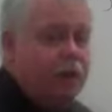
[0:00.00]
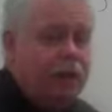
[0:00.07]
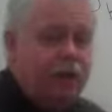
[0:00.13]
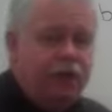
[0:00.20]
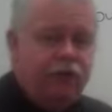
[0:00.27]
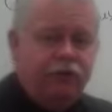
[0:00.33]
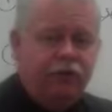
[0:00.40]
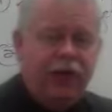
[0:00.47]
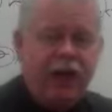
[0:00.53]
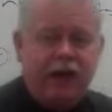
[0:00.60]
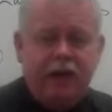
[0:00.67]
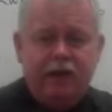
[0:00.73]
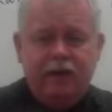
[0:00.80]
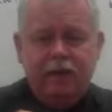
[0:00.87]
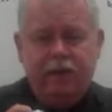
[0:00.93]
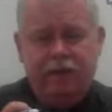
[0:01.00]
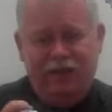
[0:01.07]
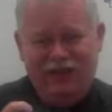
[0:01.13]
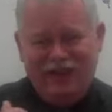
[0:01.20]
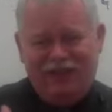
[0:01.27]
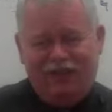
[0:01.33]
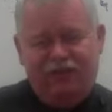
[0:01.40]
is that
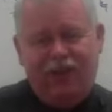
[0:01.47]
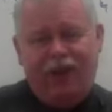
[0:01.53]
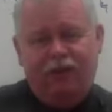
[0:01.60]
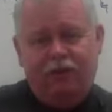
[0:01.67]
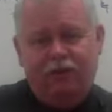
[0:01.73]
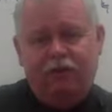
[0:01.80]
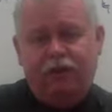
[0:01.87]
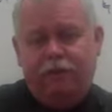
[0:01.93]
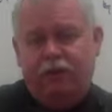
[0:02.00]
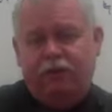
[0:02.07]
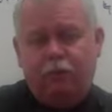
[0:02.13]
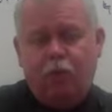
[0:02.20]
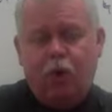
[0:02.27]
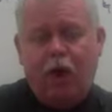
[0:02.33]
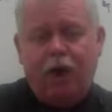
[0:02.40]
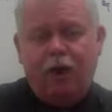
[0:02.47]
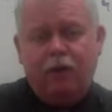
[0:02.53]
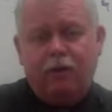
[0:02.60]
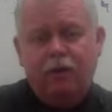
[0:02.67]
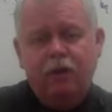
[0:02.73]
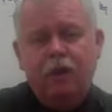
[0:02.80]
these sellers of this product